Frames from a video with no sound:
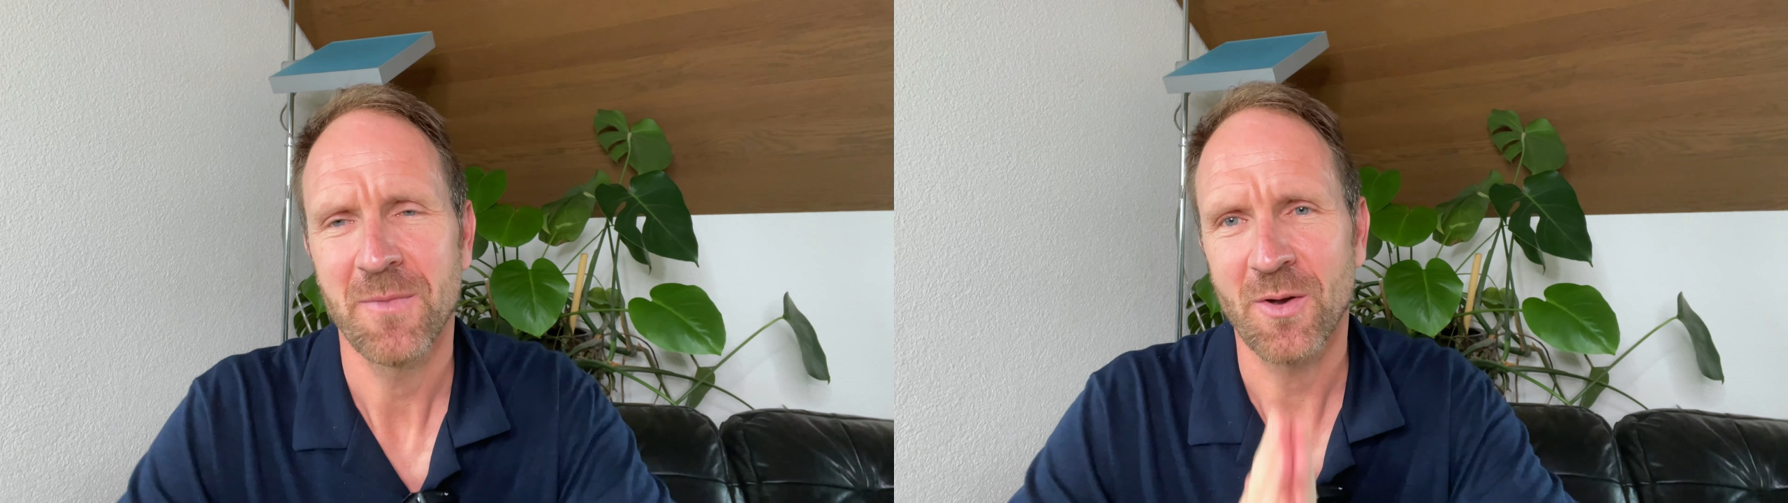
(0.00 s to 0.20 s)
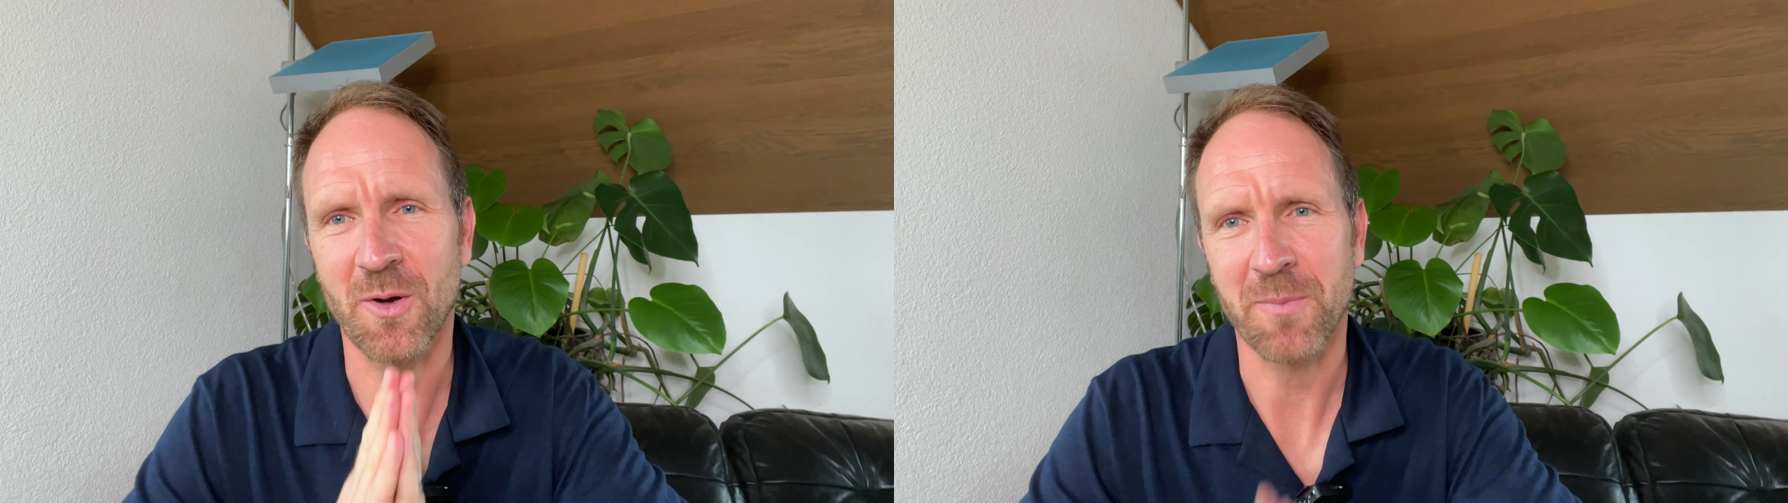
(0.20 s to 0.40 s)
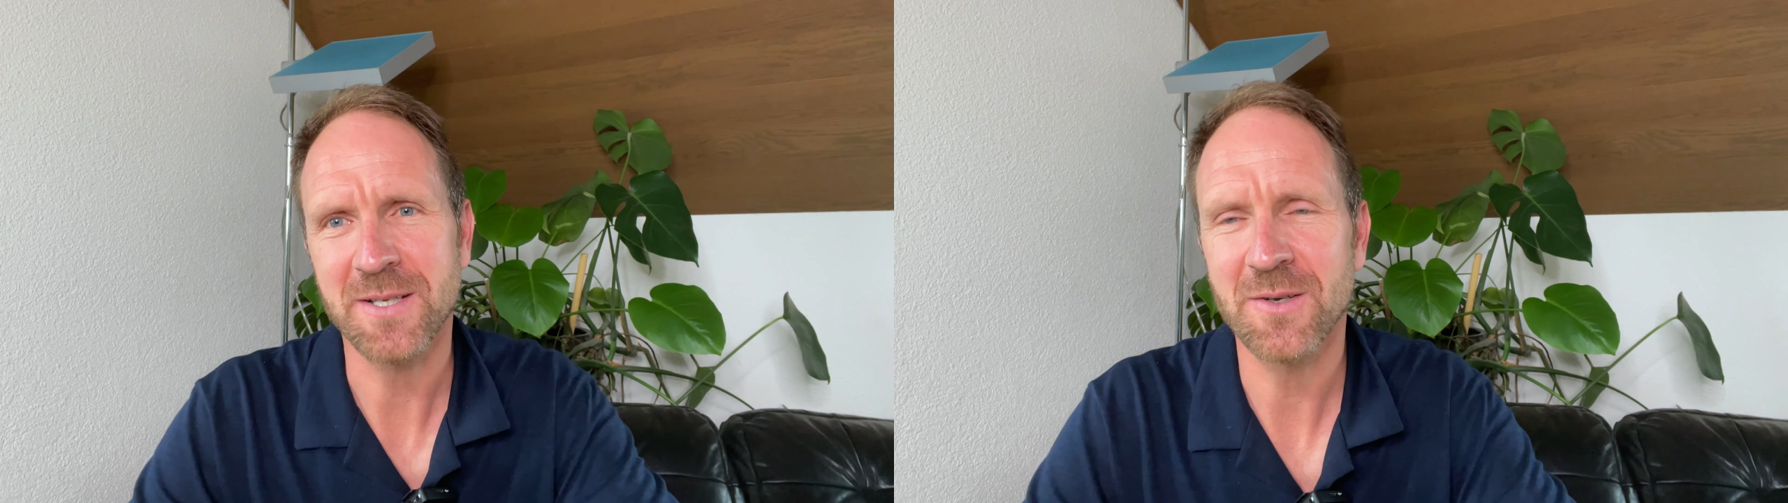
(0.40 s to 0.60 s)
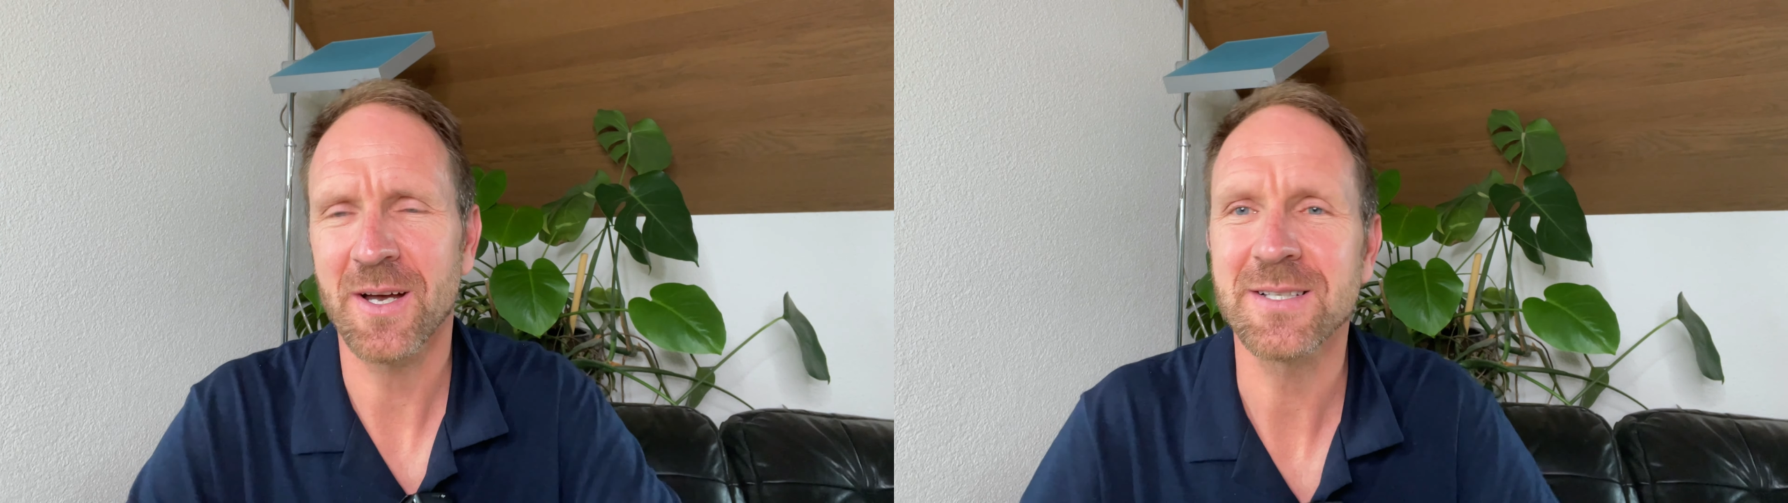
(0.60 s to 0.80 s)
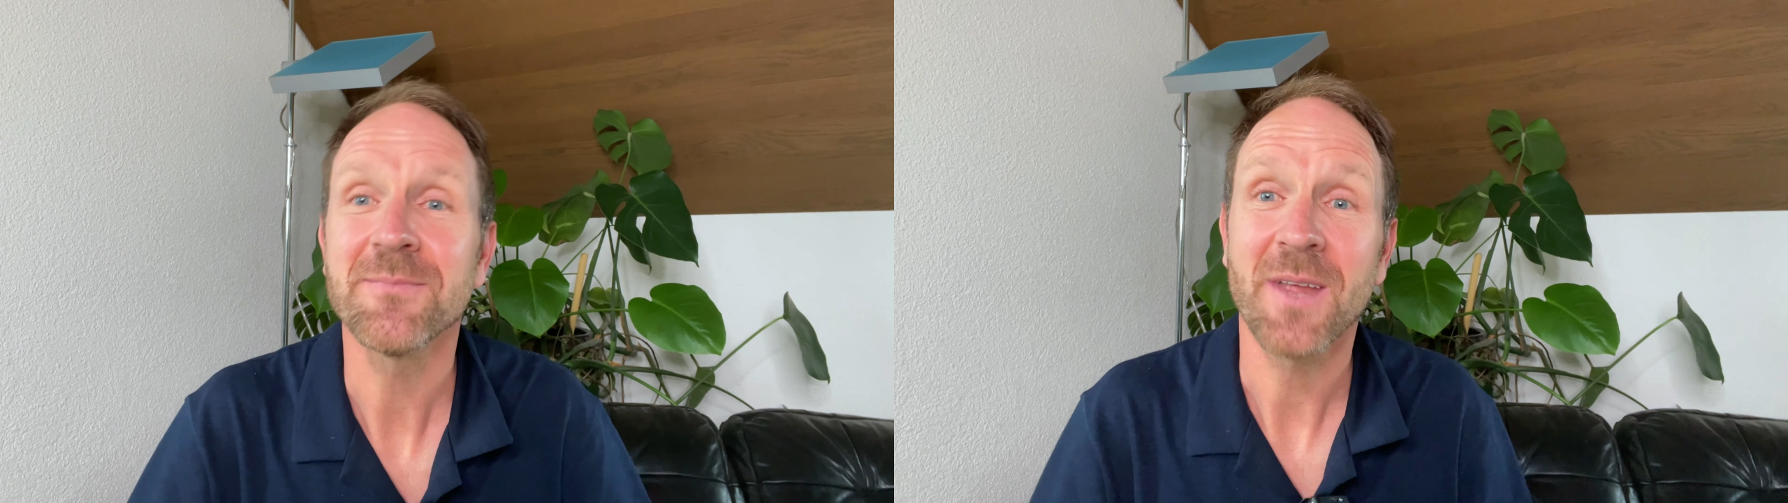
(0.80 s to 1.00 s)
God bless you
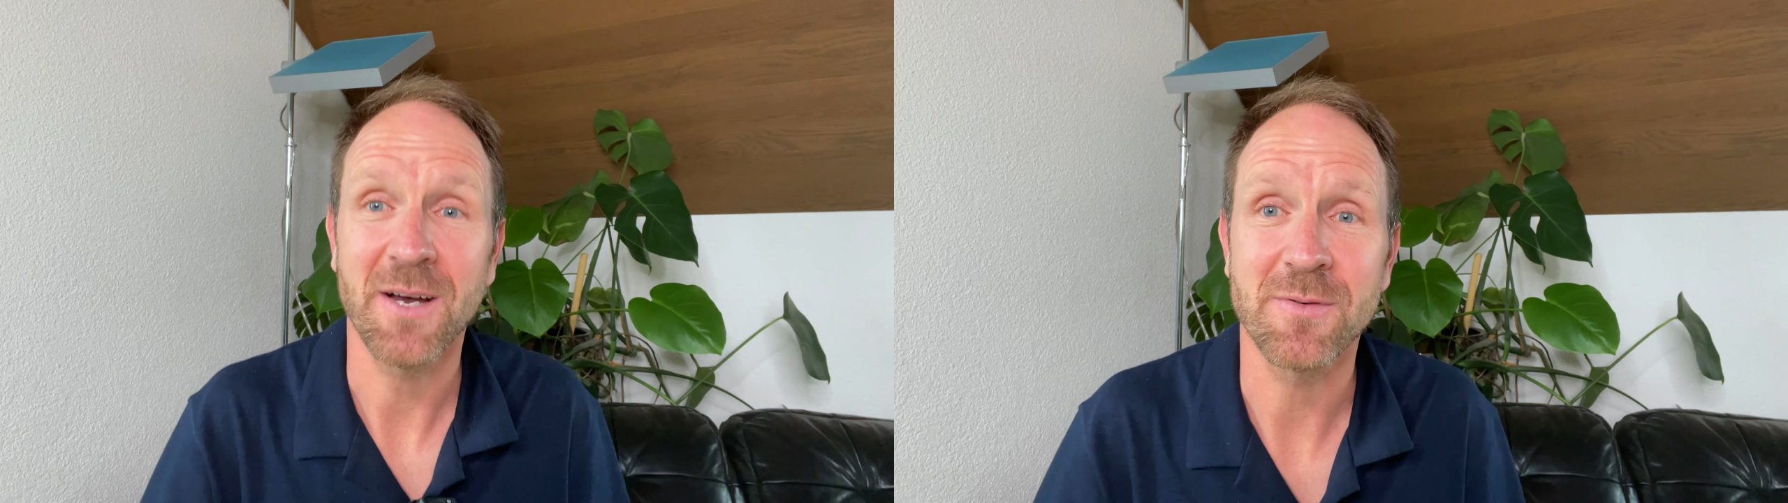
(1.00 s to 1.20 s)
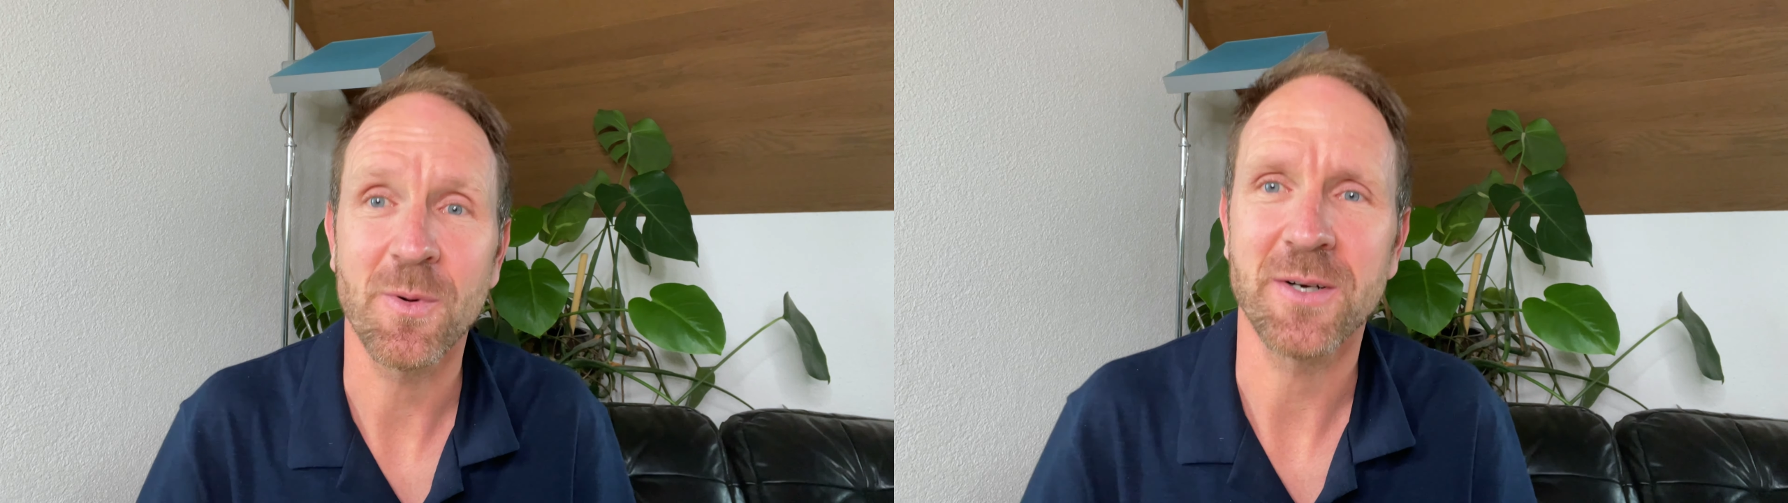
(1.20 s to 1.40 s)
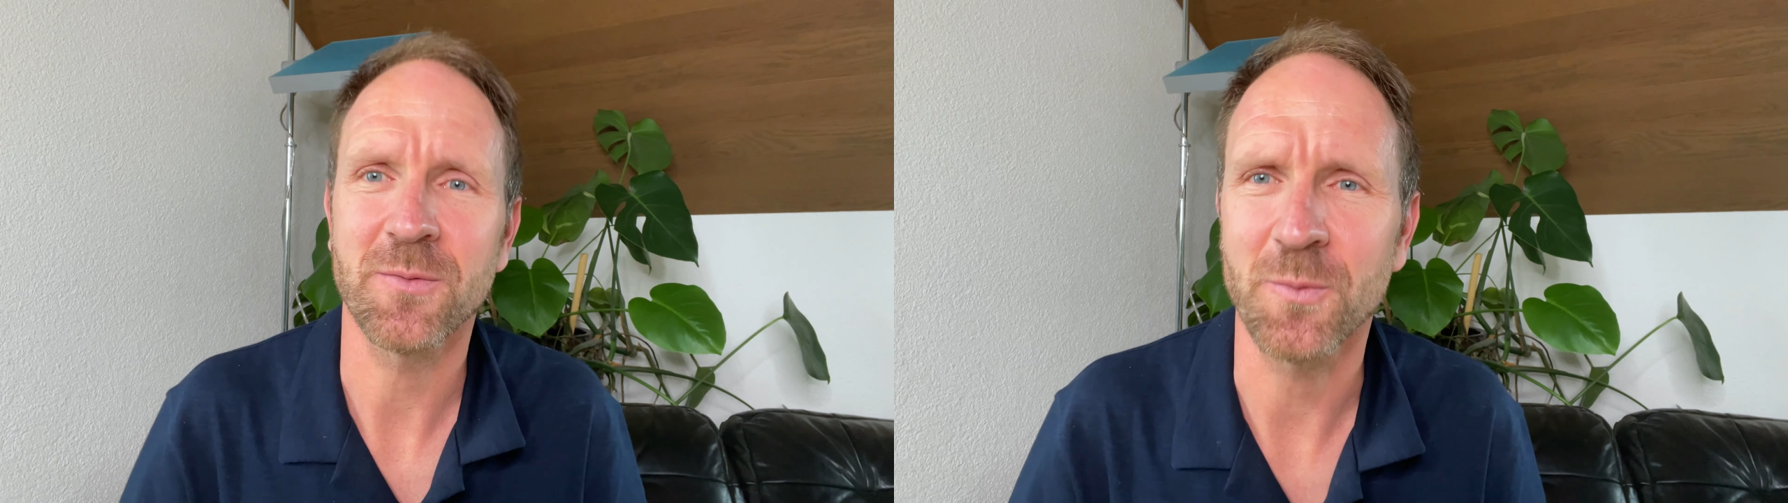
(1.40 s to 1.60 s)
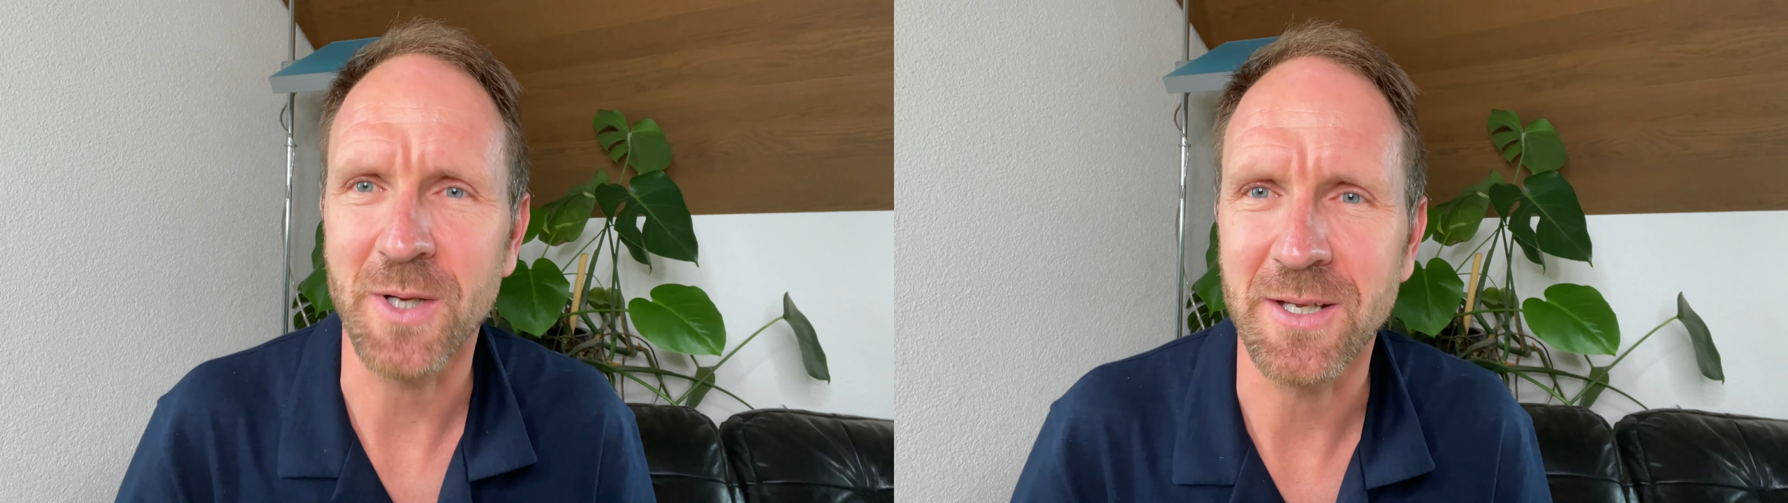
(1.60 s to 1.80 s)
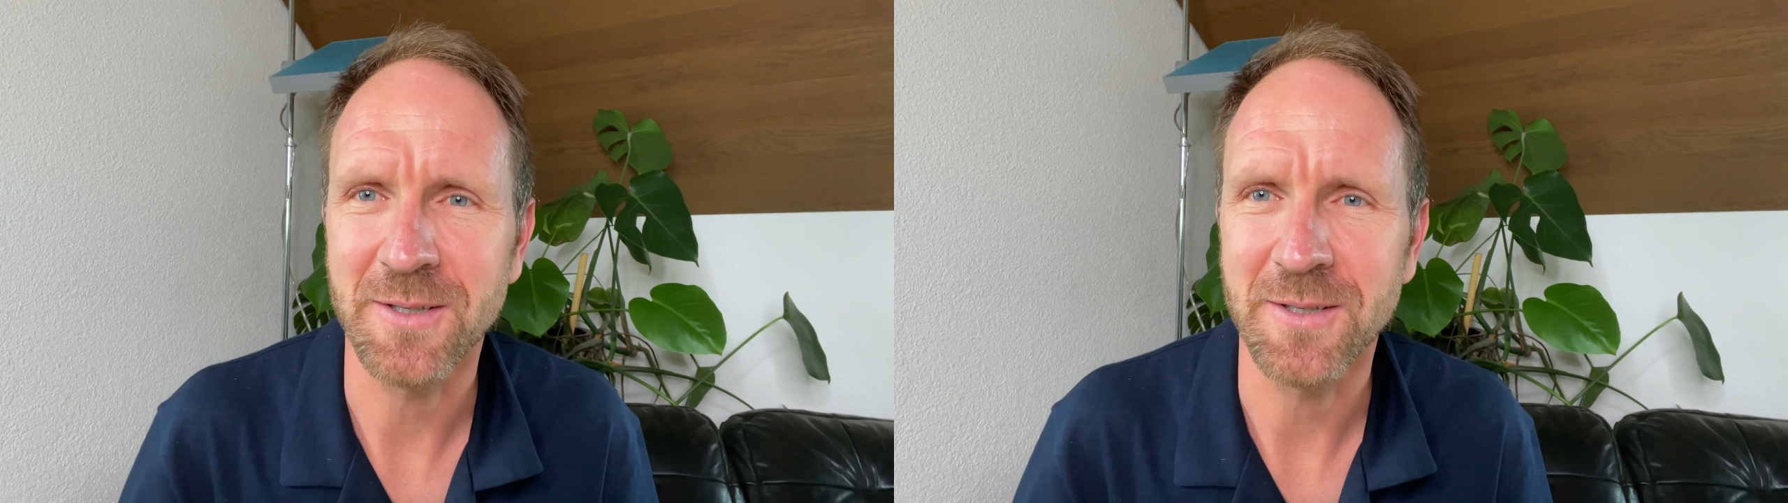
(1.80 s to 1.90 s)
guys. Have a wonderful week.